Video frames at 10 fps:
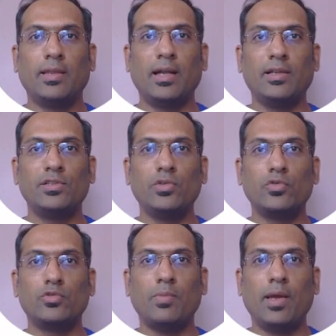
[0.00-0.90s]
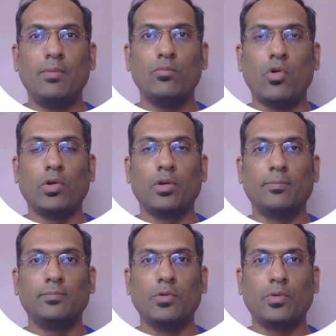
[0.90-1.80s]
that is used by MUON,
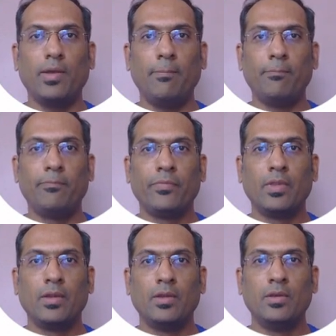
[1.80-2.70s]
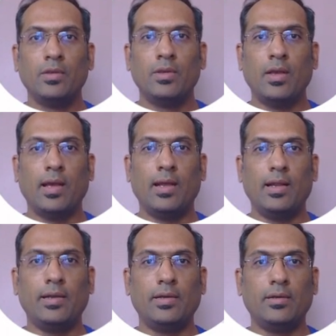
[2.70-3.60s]
okay?
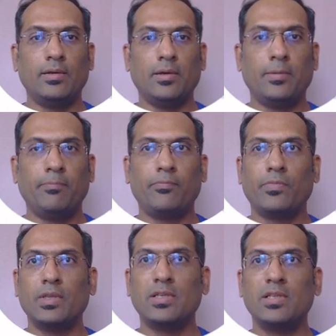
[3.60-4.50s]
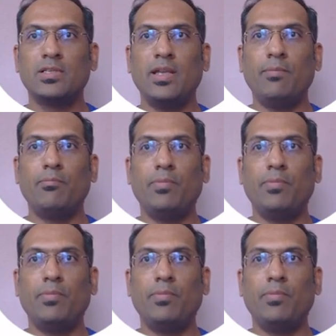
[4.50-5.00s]
And this is the